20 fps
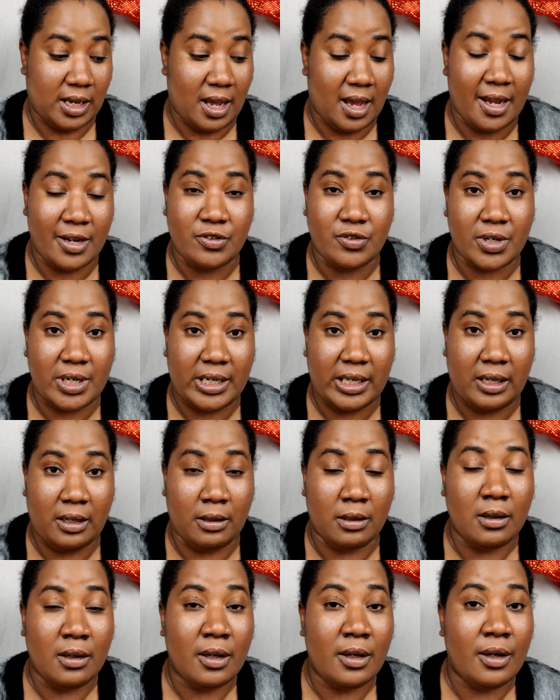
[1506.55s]

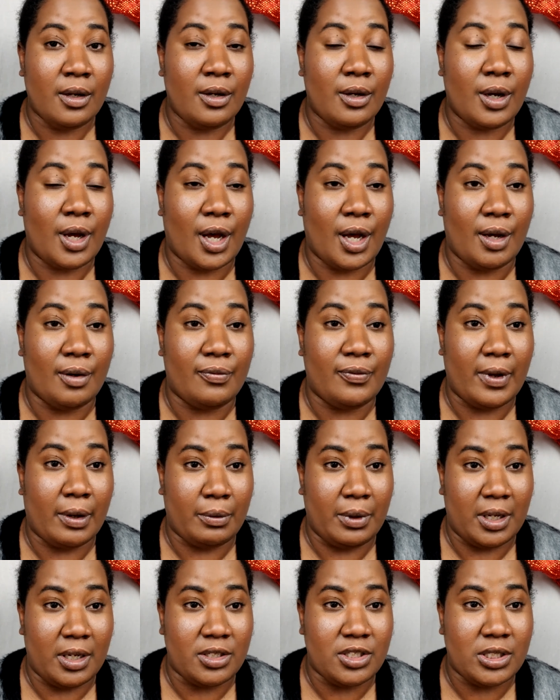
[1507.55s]
hydrating
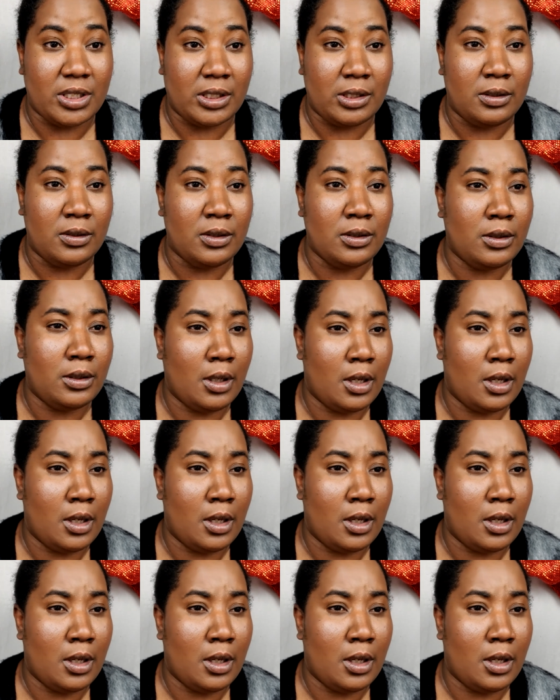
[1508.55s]
foundation.